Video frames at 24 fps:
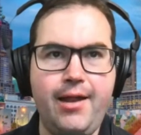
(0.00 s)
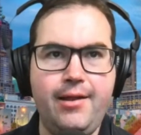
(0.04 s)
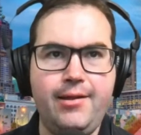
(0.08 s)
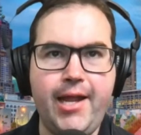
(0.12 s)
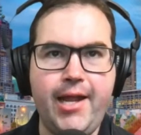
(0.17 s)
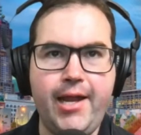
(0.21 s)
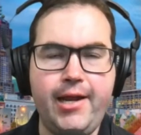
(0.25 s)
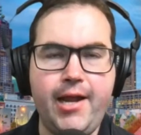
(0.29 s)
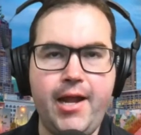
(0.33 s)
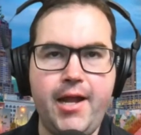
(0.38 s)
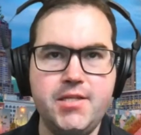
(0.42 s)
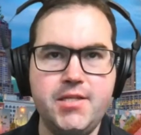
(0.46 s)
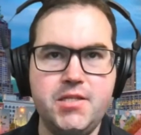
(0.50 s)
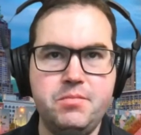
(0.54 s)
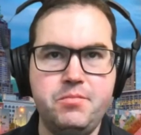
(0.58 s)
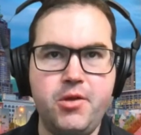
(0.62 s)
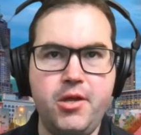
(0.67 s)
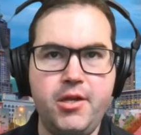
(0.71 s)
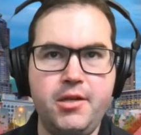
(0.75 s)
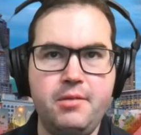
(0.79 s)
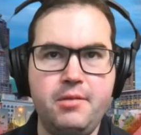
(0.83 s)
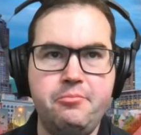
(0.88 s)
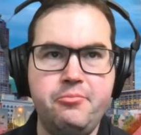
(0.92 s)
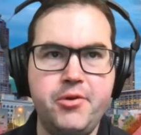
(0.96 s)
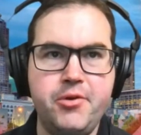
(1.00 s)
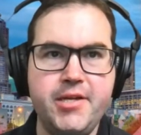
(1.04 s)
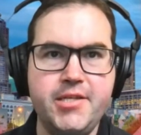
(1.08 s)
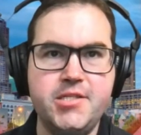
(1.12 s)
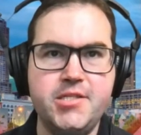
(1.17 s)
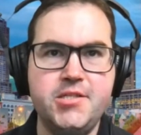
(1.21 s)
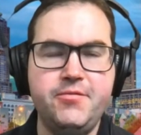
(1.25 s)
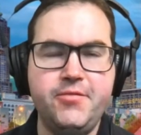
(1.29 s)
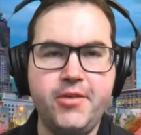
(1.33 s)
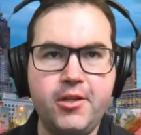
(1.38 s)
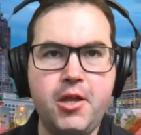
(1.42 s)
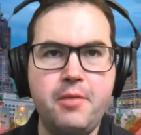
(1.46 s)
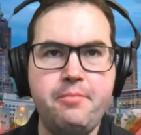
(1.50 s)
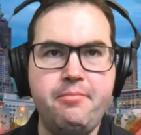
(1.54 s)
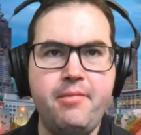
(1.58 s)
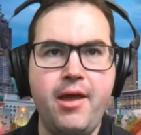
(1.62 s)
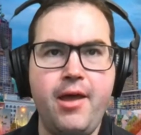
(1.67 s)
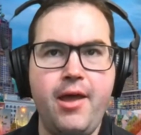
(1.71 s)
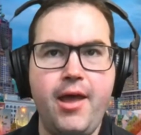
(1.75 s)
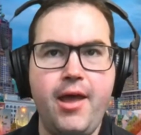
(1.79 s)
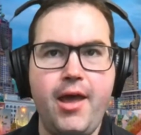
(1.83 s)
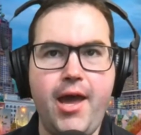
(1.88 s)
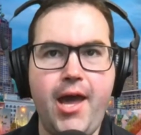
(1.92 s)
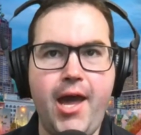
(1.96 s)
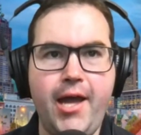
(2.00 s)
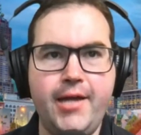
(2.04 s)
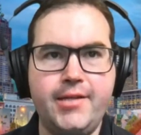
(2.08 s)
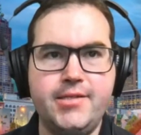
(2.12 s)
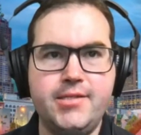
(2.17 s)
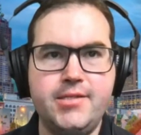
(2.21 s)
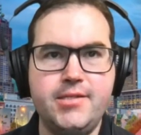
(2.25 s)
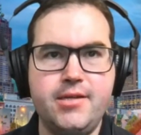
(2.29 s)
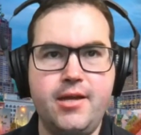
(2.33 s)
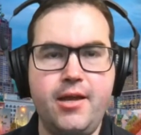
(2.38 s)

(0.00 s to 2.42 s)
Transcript: late husband Prince Philip at